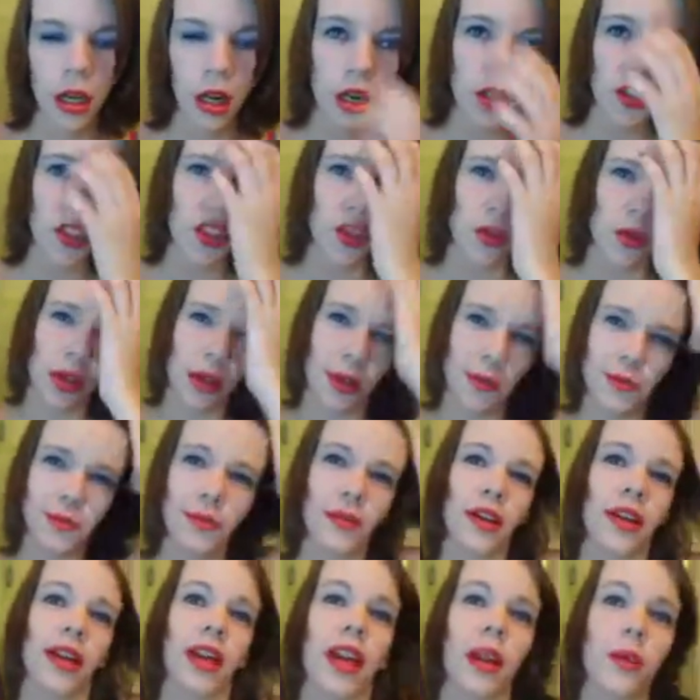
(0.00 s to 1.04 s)
Also,
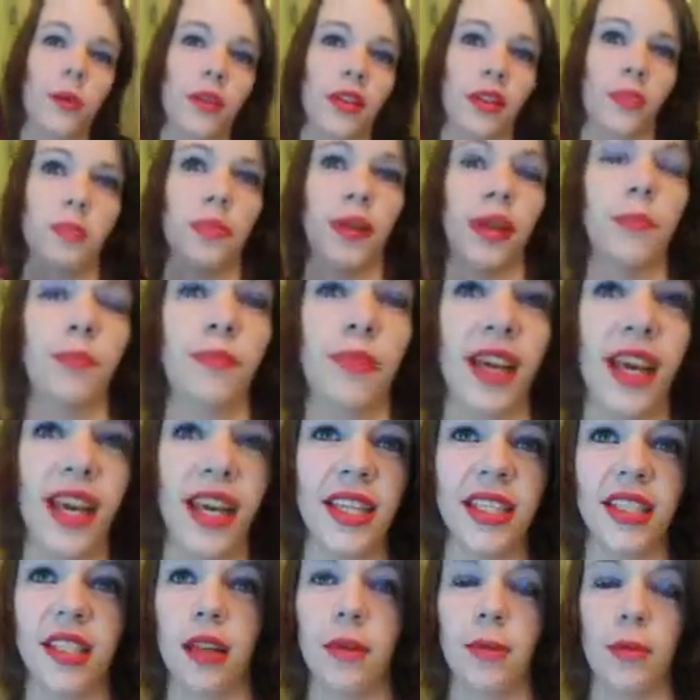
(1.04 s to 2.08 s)
again with the big
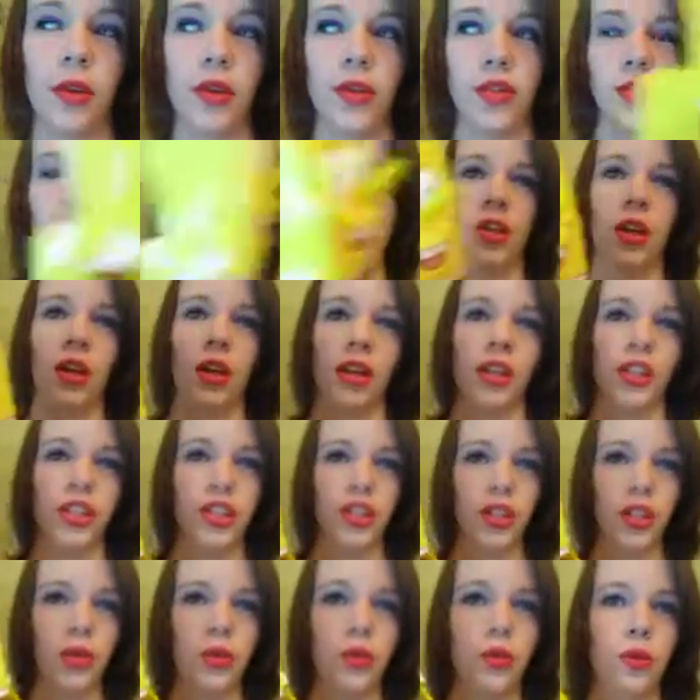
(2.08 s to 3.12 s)
Pez, I'm also starting
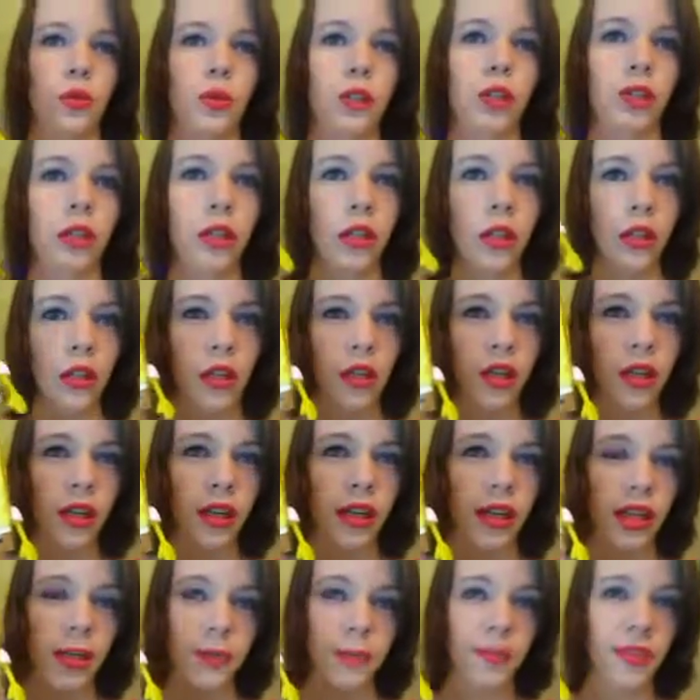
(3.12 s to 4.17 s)
to
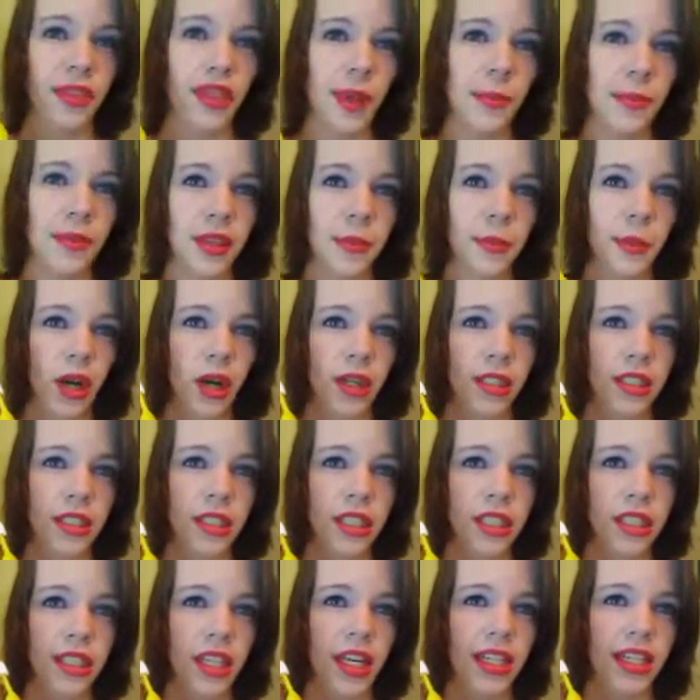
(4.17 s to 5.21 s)
keep them in the
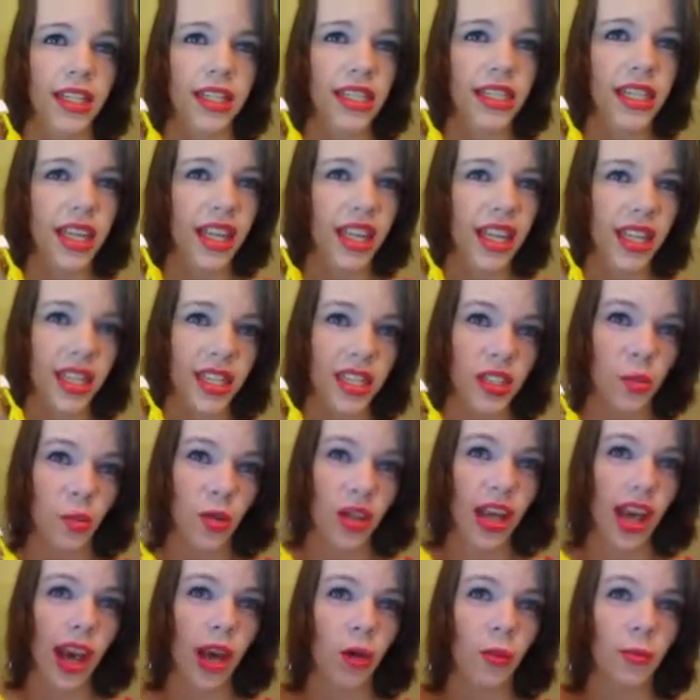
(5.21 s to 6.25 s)
boxes. I did take this
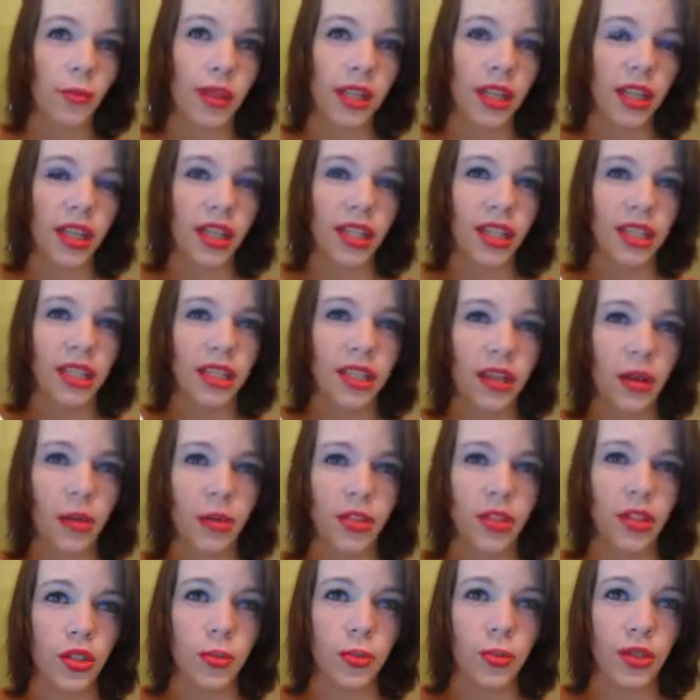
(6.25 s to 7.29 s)
one out because I
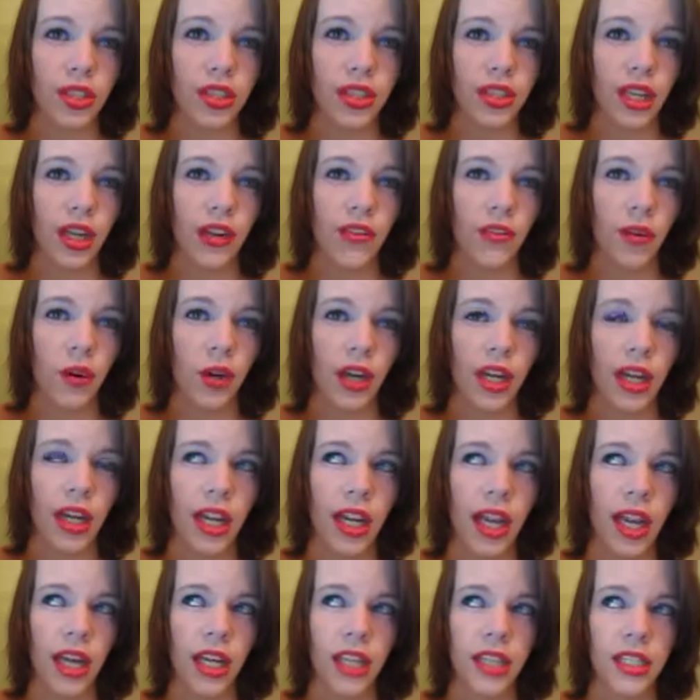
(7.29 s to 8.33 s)
was super excited for it,
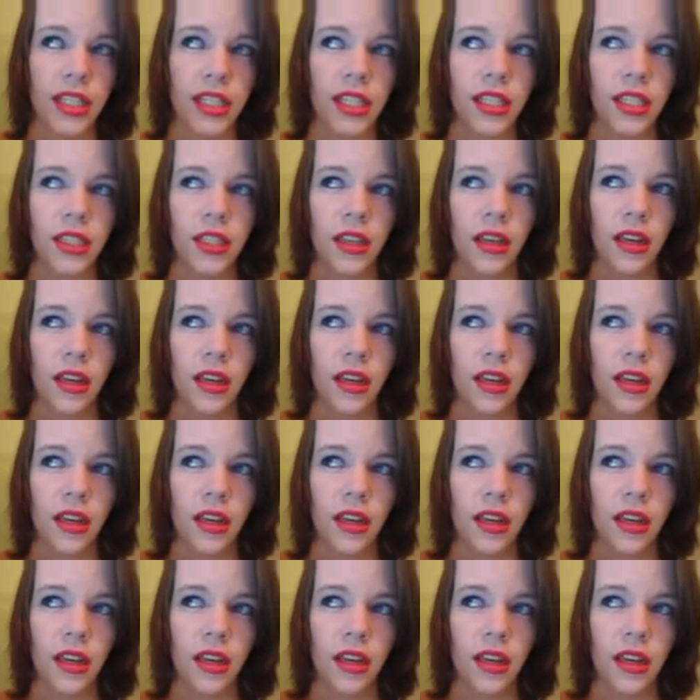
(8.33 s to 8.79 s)
and